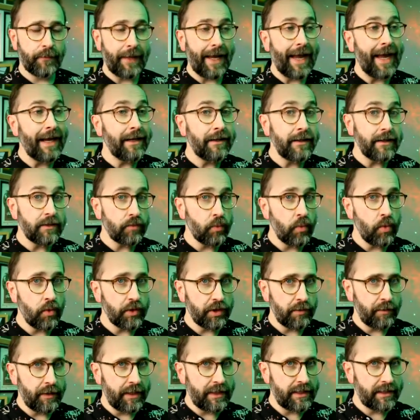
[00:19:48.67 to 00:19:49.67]
And it's
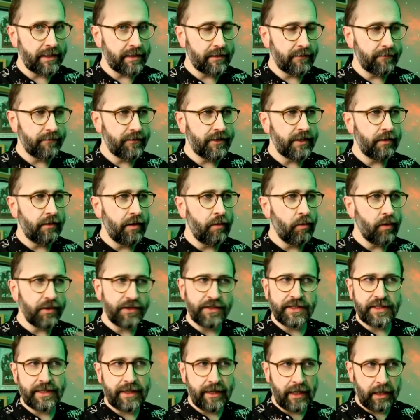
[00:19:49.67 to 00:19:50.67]
water-based, so I
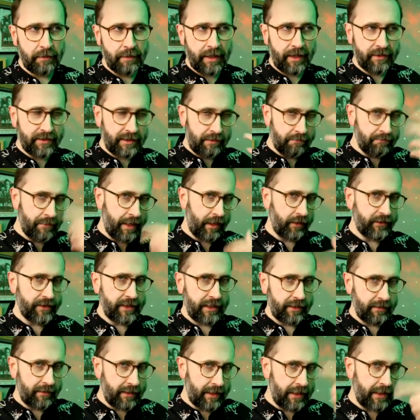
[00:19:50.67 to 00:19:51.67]
wasn't scared about it
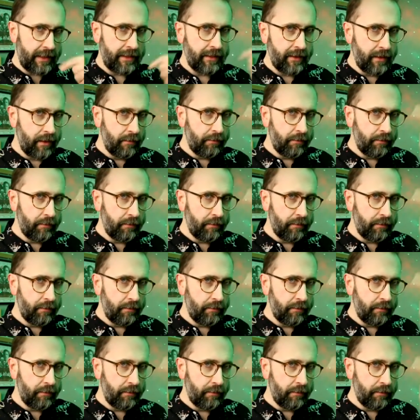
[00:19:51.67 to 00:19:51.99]
melting the